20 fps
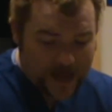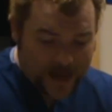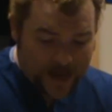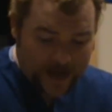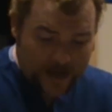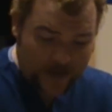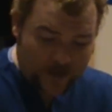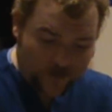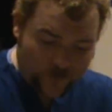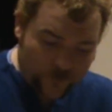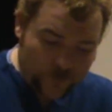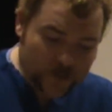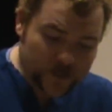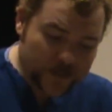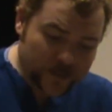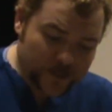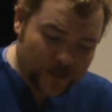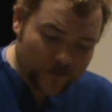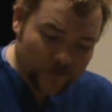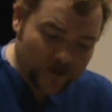And the
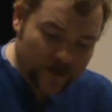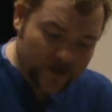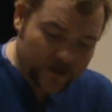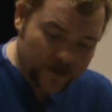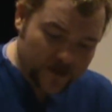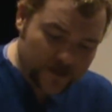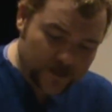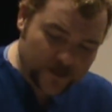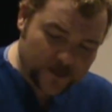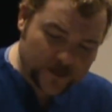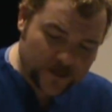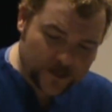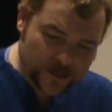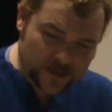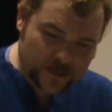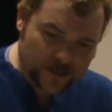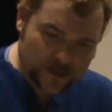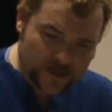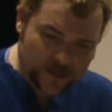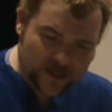reason I'm like this
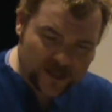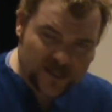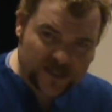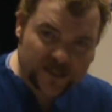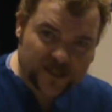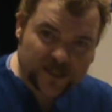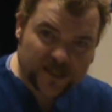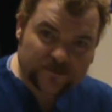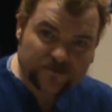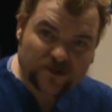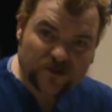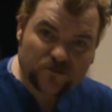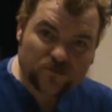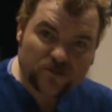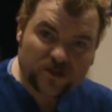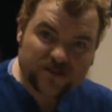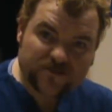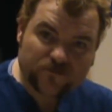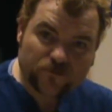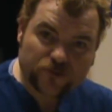is because my
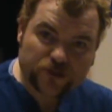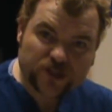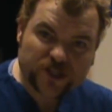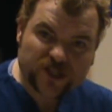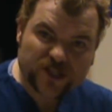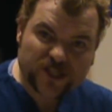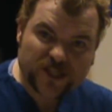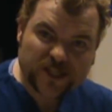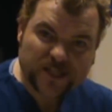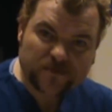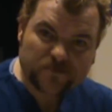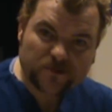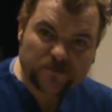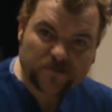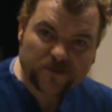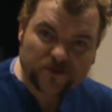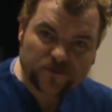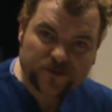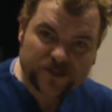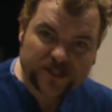wife won't shut up
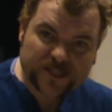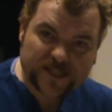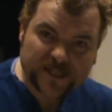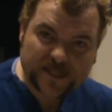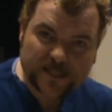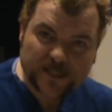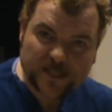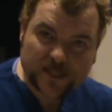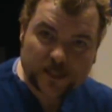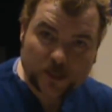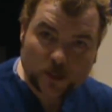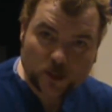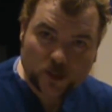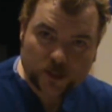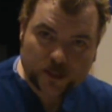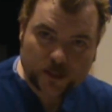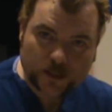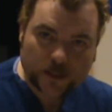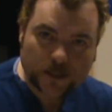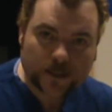about recycling all
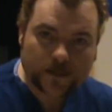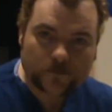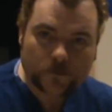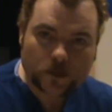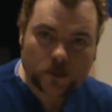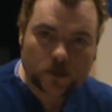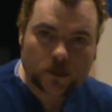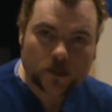the time.